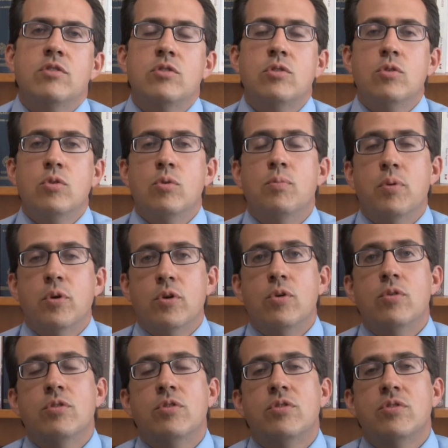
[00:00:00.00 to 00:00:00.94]
to
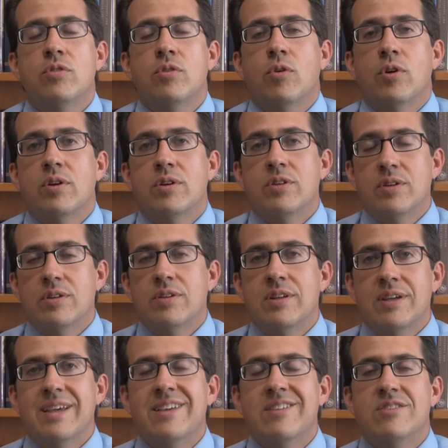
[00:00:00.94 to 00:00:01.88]
produce or to,
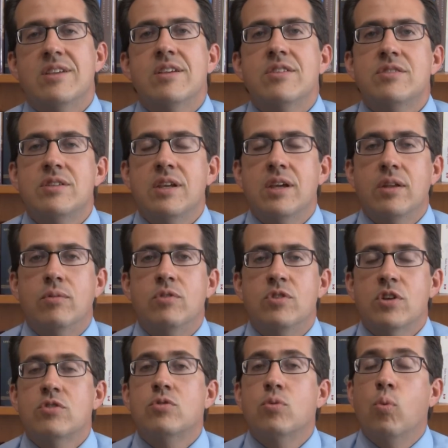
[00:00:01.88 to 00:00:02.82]
to exist in
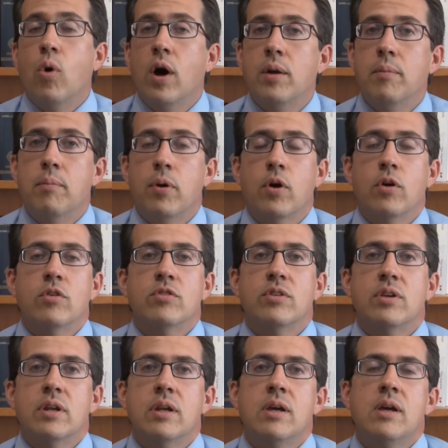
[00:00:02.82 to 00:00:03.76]
just one
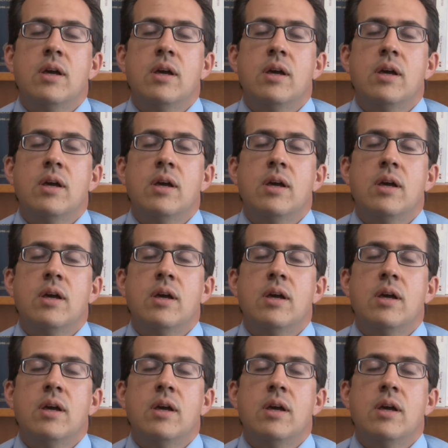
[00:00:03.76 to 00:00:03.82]
person.